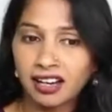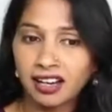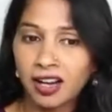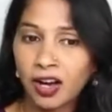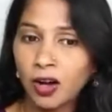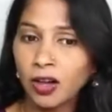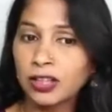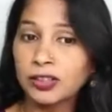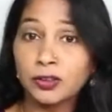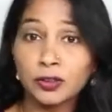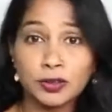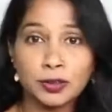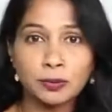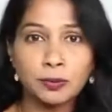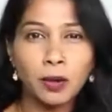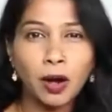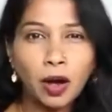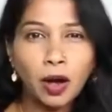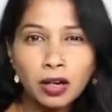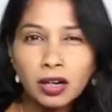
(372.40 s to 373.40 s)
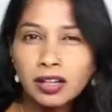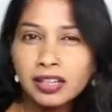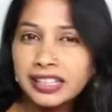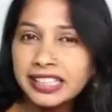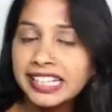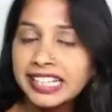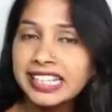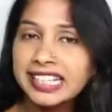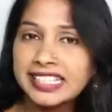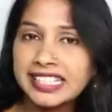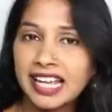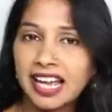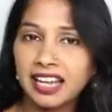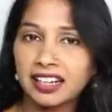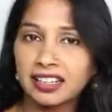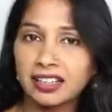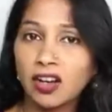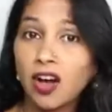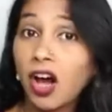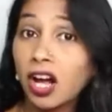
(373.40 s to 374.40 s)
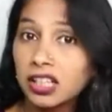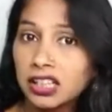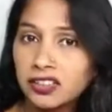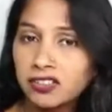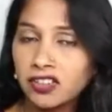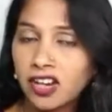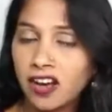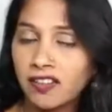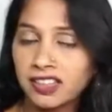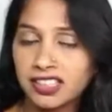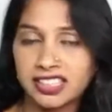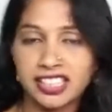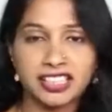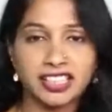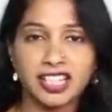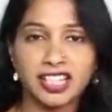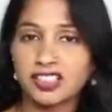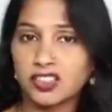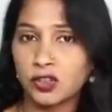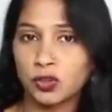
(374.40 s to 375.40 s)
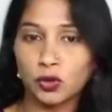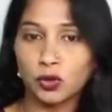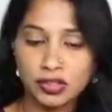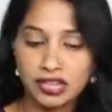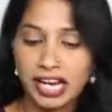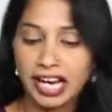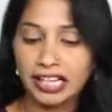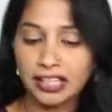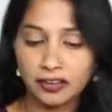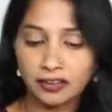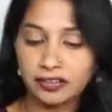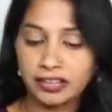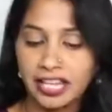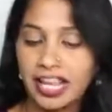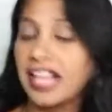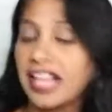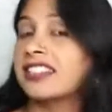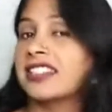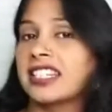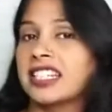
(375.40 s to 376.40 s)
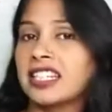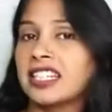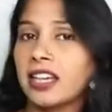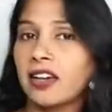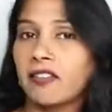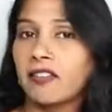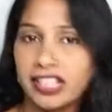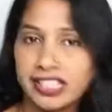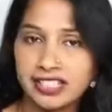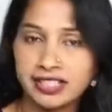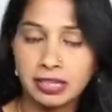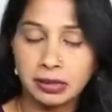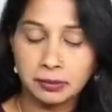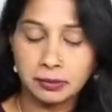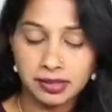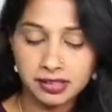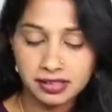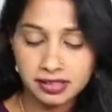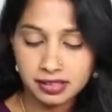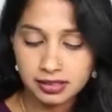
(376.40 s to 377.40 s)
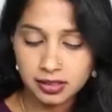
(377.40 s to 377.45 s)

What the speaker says: all those broccolis and cauliflowers and those kind of gassy vegetables.